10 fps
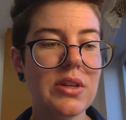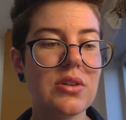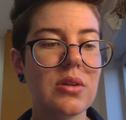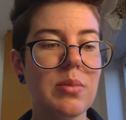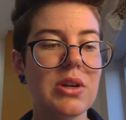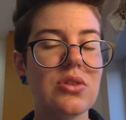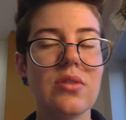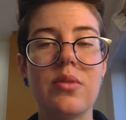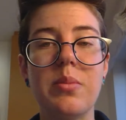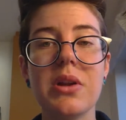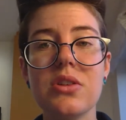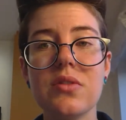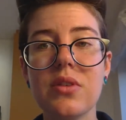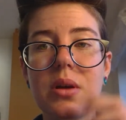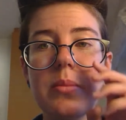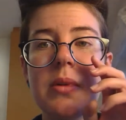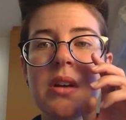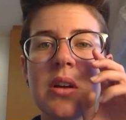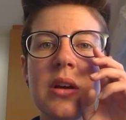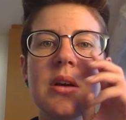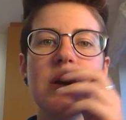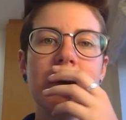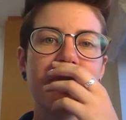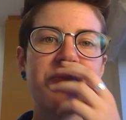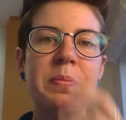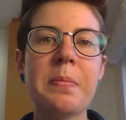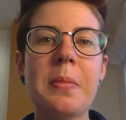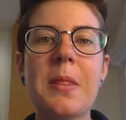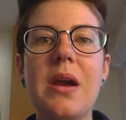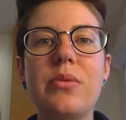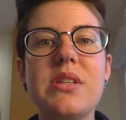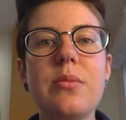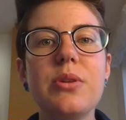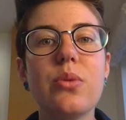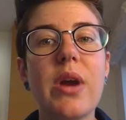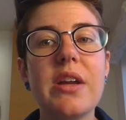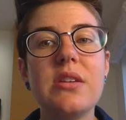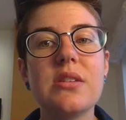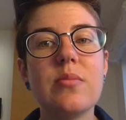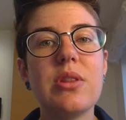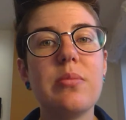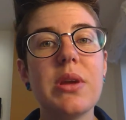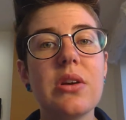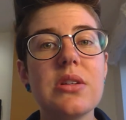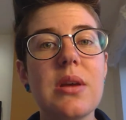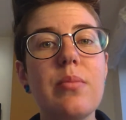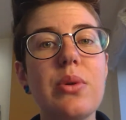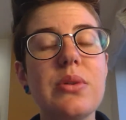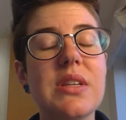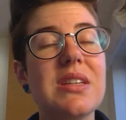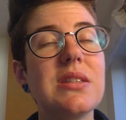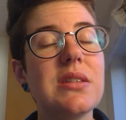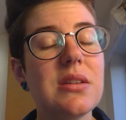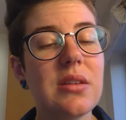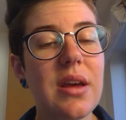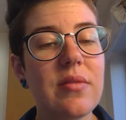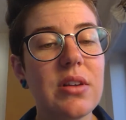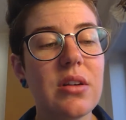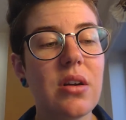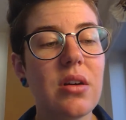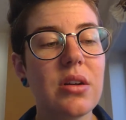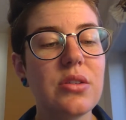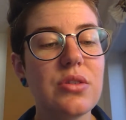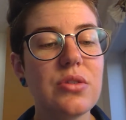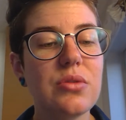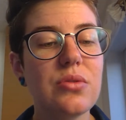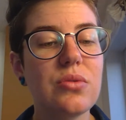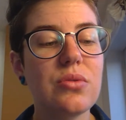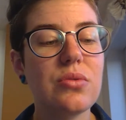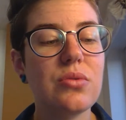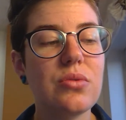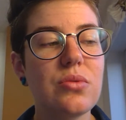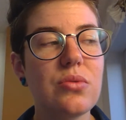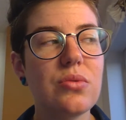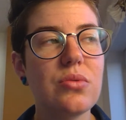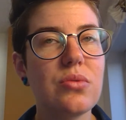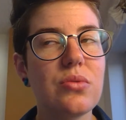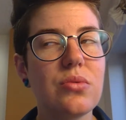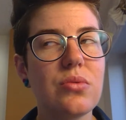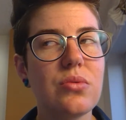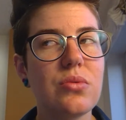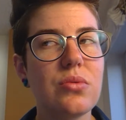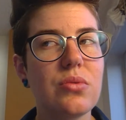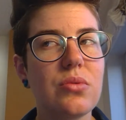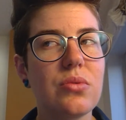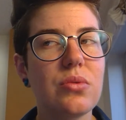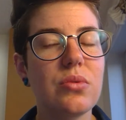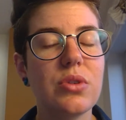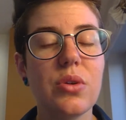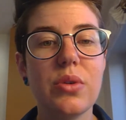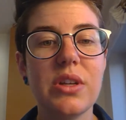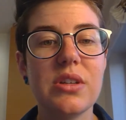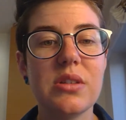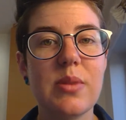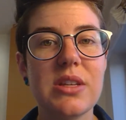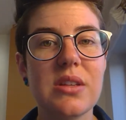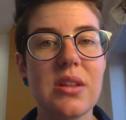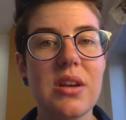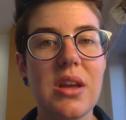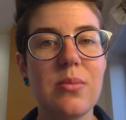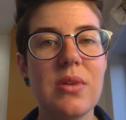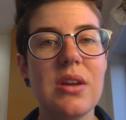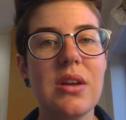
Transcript: i took a picture of a bunch of them mm, i was able to ride to some of the bigger temples i still haven't gone to totally just based on the name